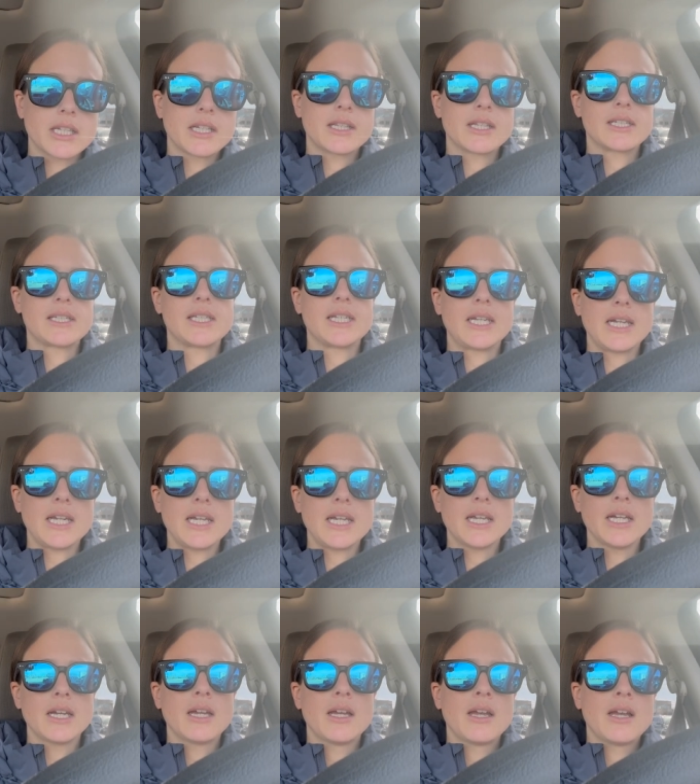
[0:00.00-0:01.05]
the city
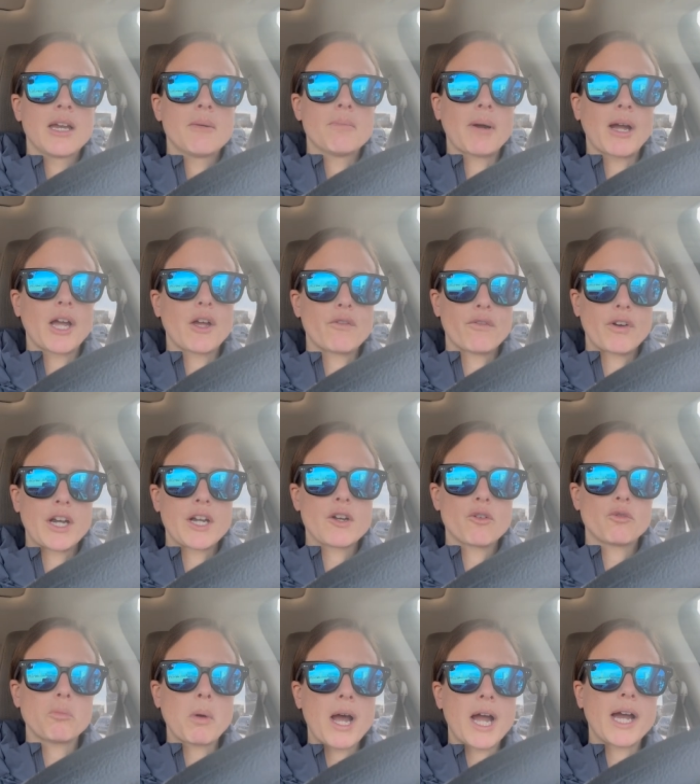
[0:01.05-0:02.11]
by a friend
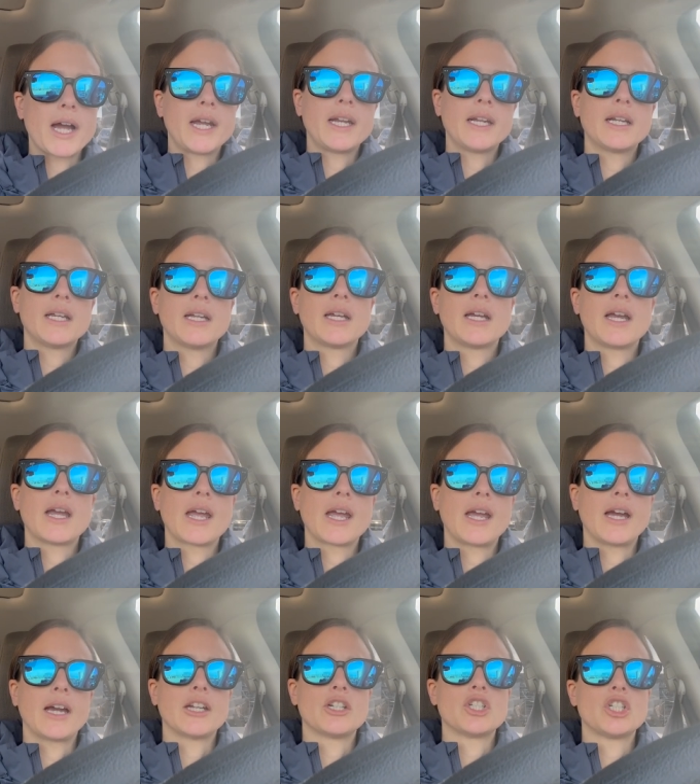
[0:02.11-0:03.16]
of mine
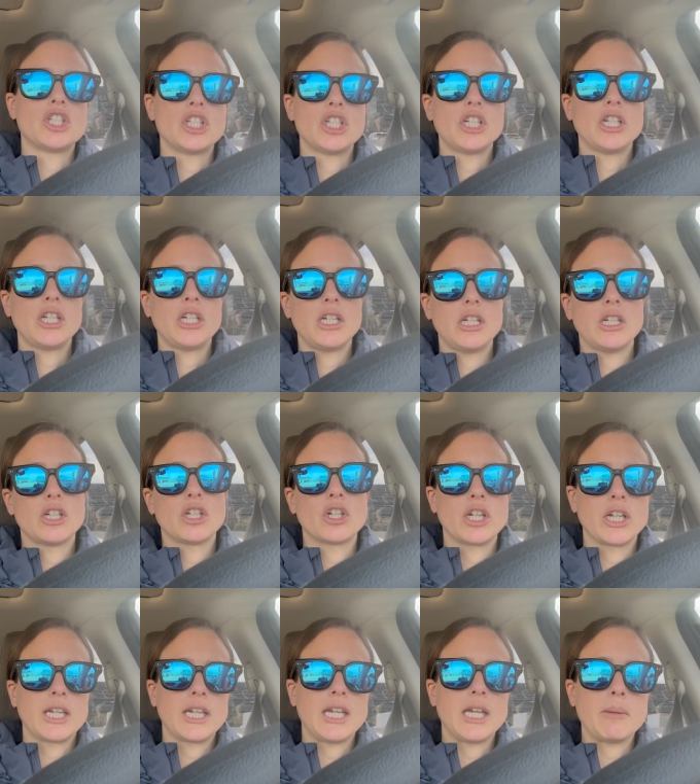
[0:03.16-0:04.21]
and she
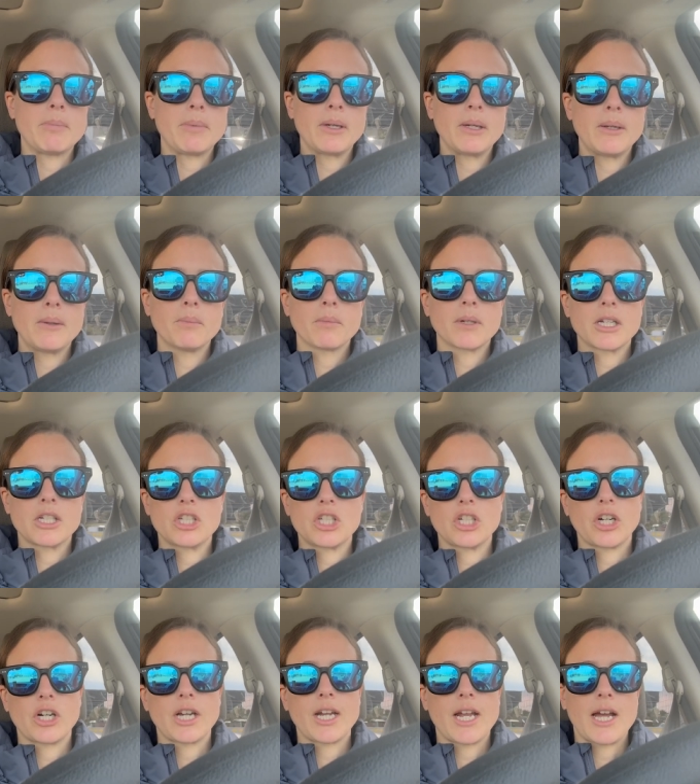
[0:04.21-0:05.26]
couldn't keep him because she
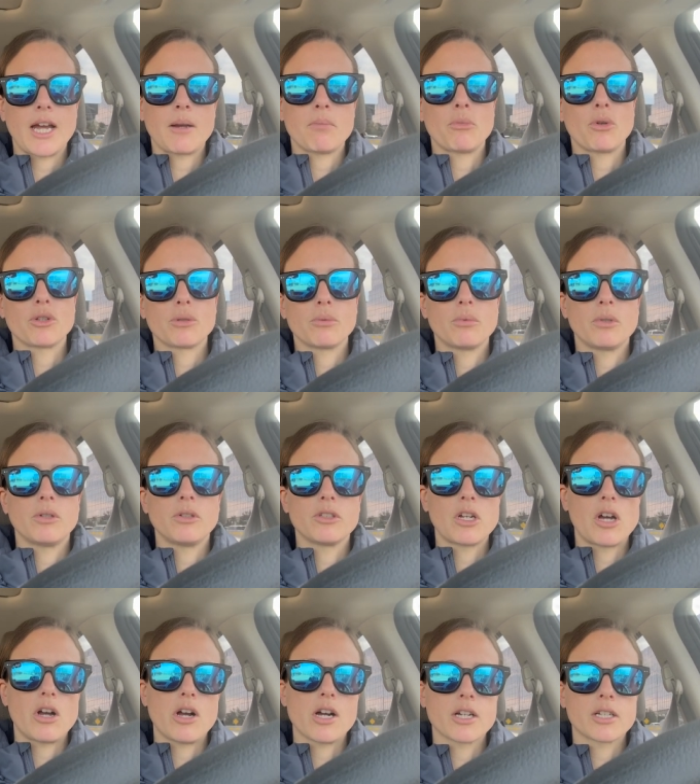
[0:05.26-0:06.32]
already had multiple
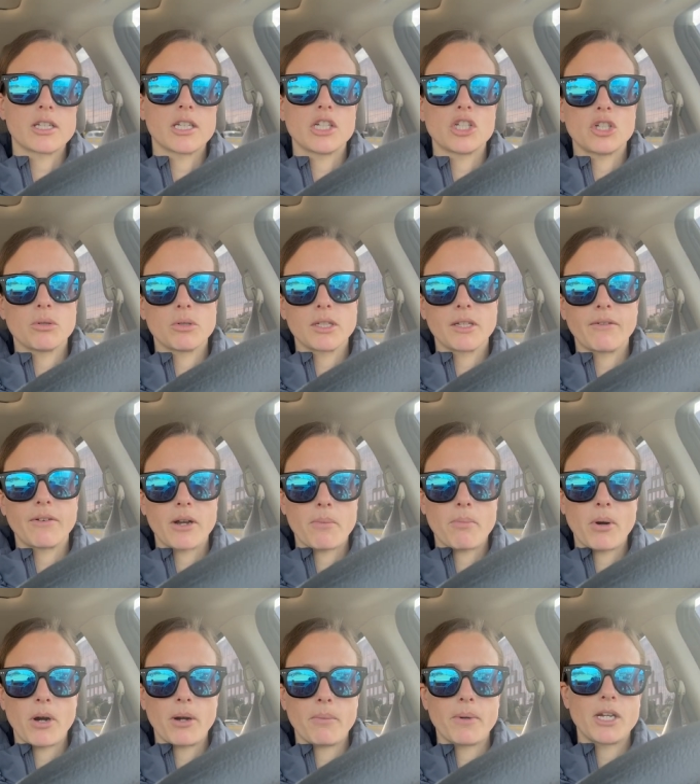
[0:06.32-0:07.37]
dogs and she was living in an
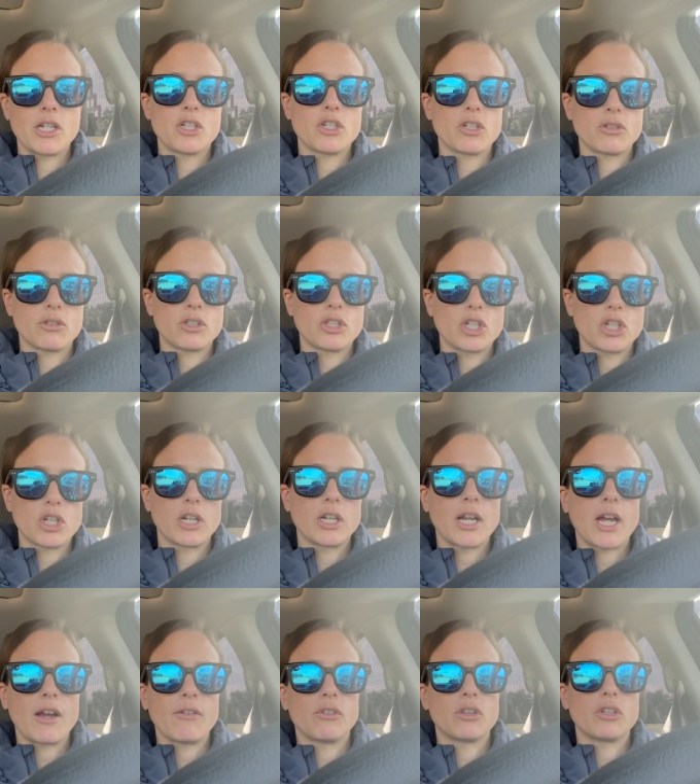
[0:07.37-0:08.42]
apartment. She, was, she
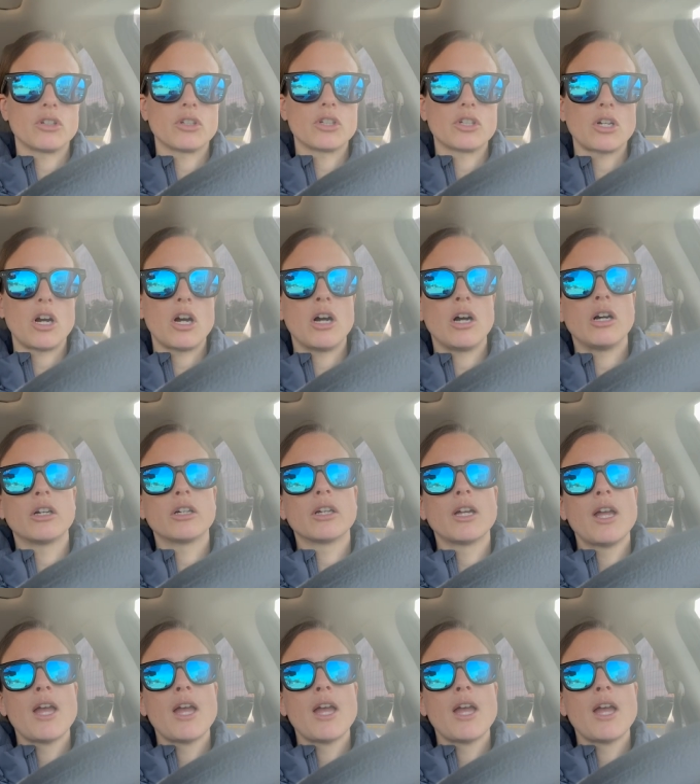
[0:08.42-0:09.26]
couldn't have a third dog.